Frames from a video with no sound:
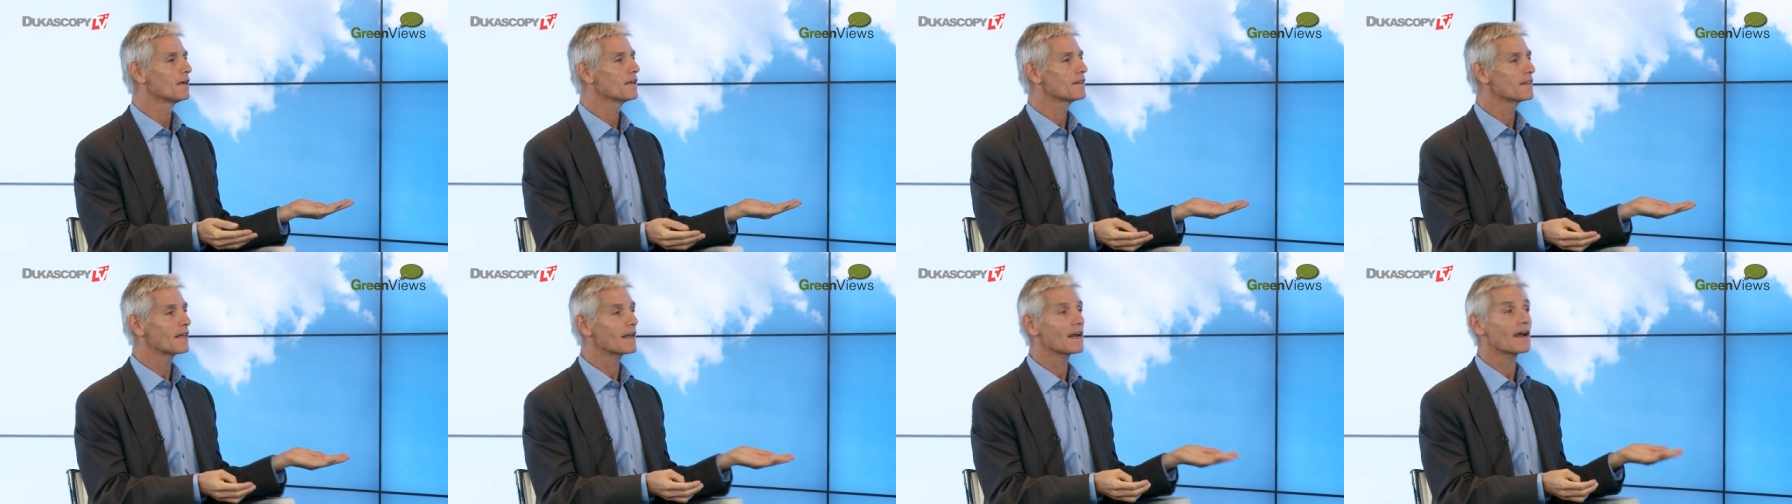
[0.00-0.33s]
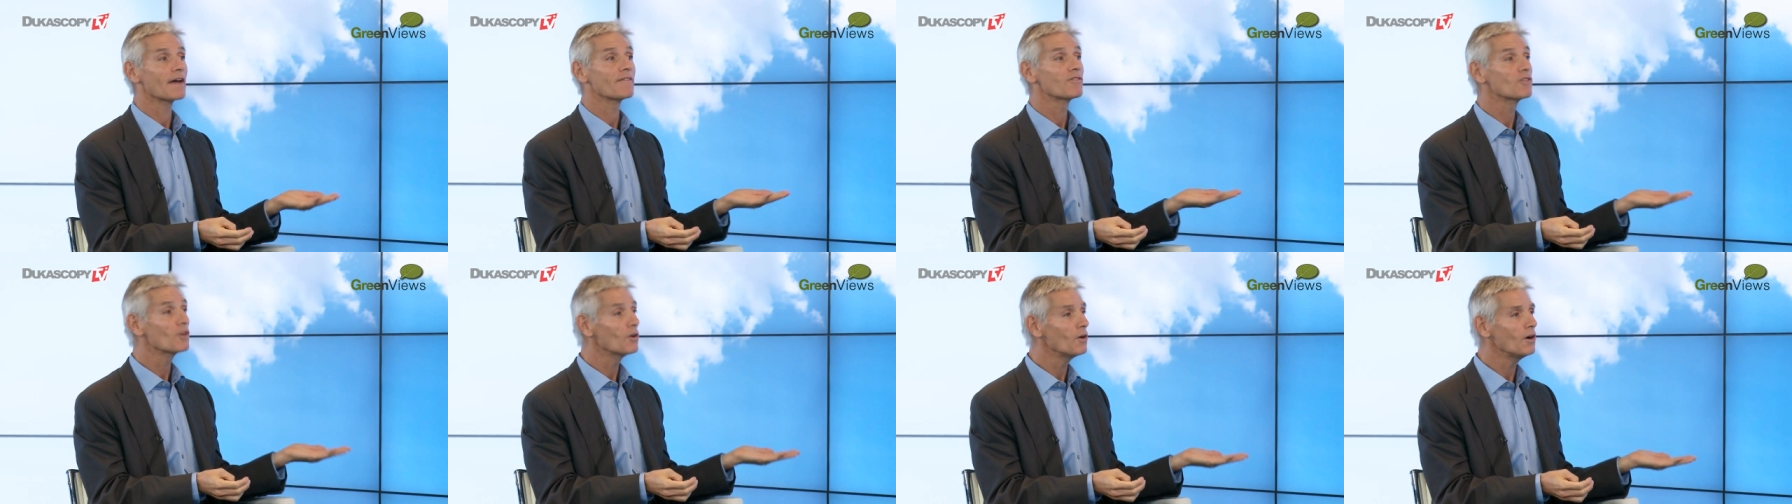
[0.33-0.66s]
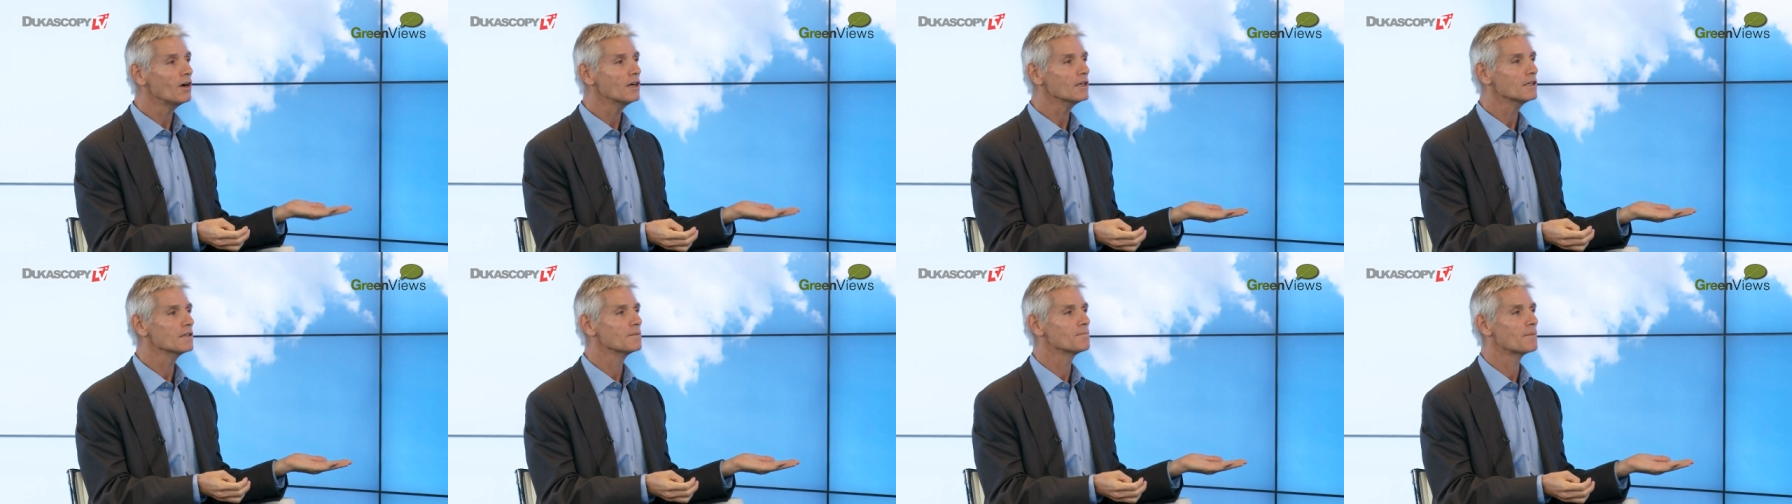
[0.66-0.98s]
that I've
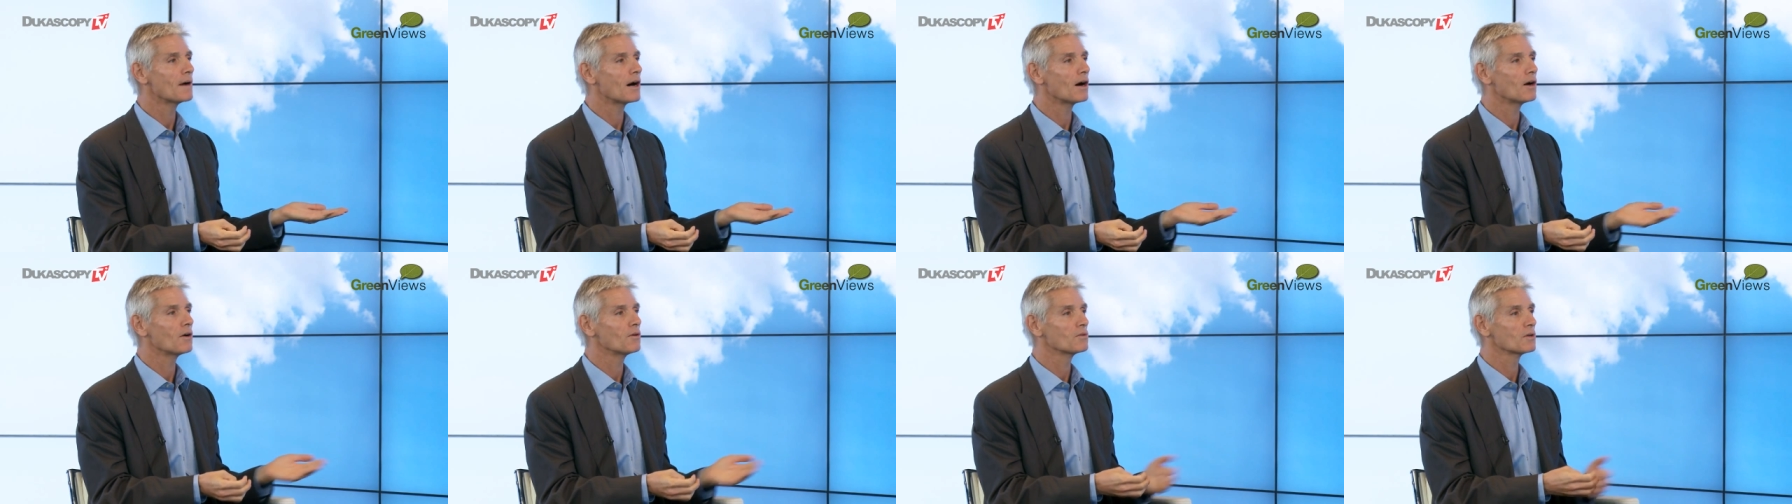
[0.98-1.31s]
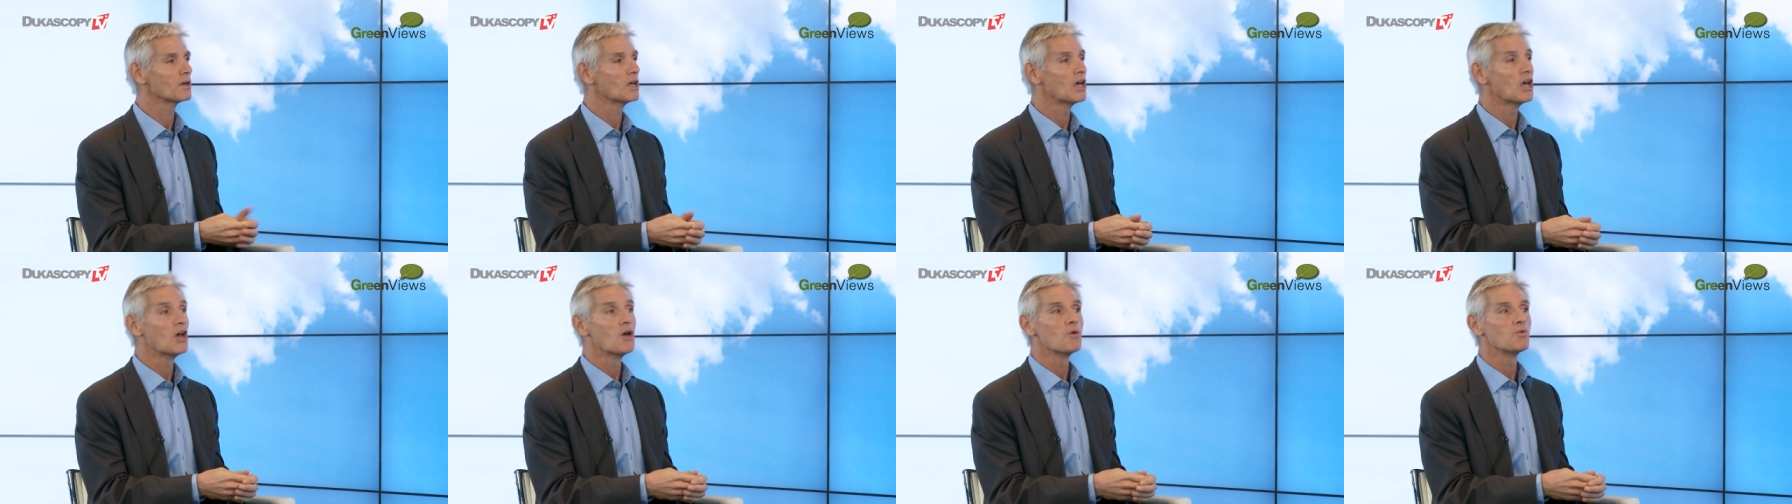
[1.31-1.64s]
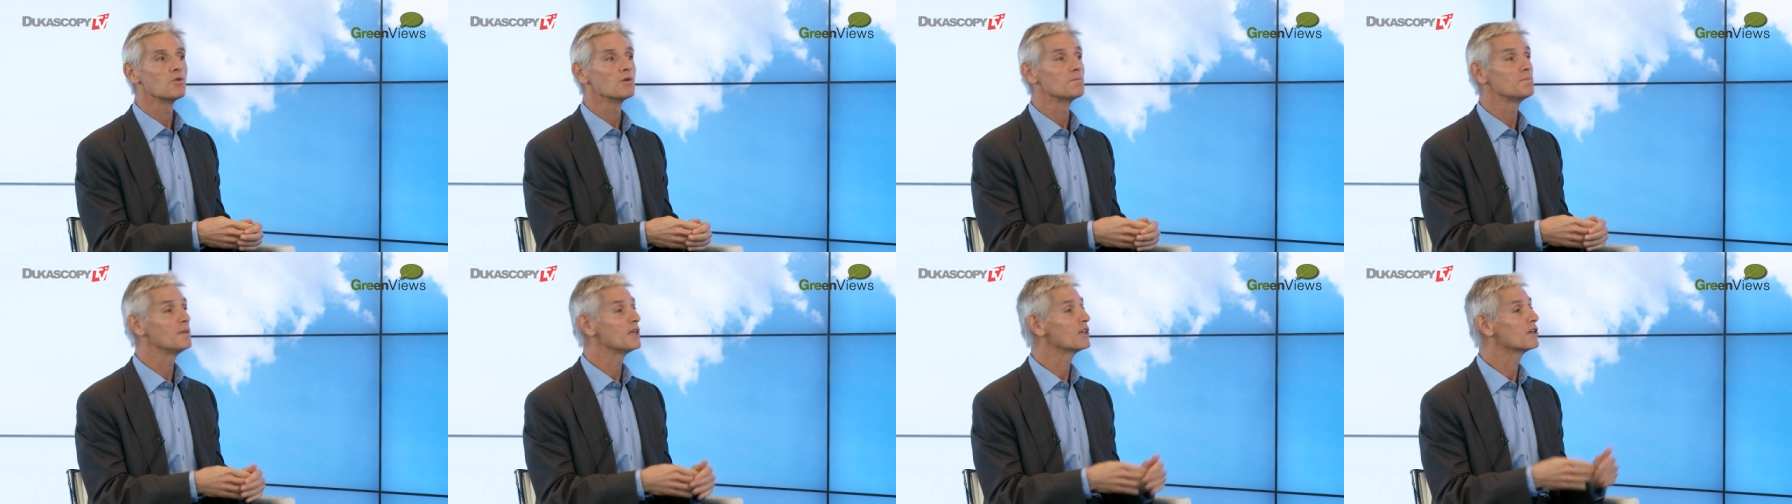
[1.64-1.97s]
talked about
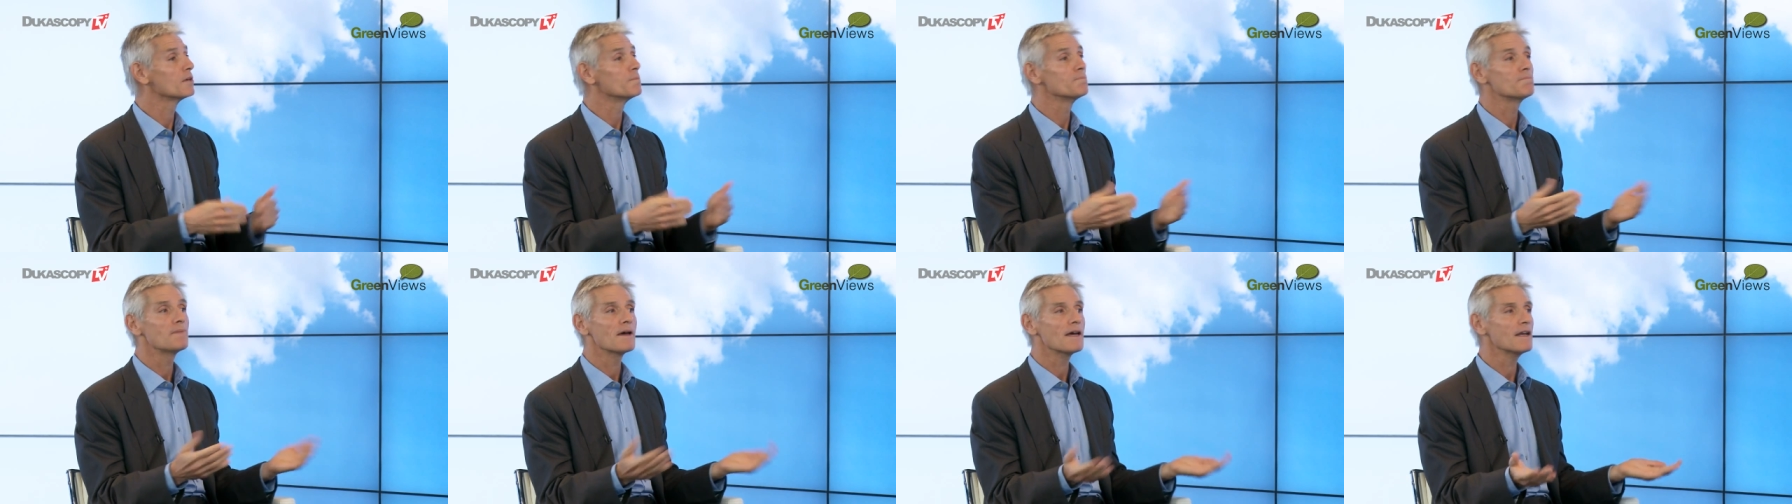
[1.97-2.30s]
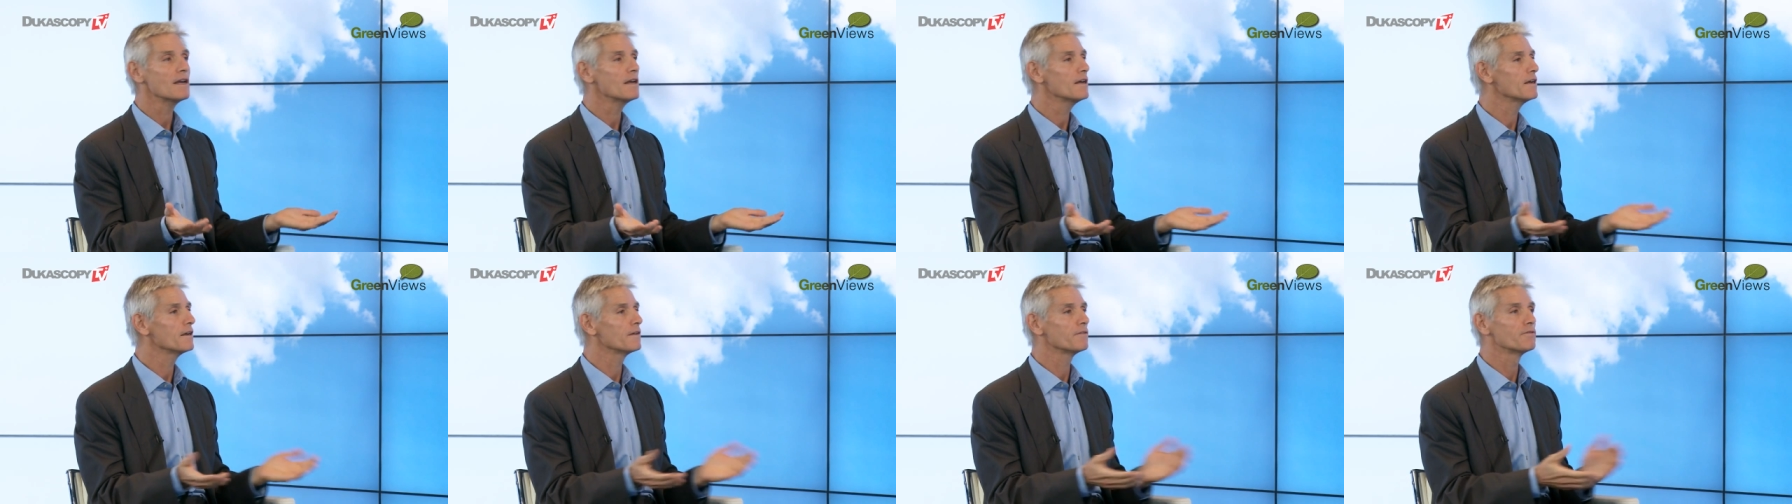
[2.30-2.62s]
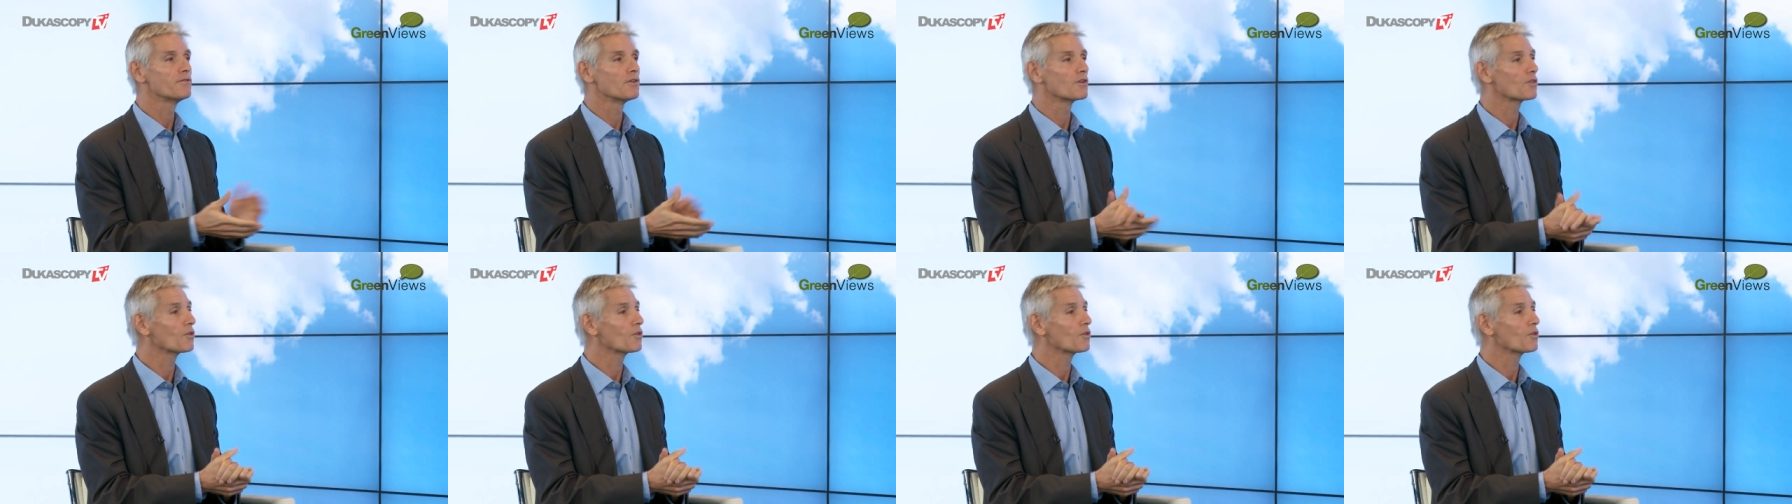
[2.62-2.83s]
would be competitive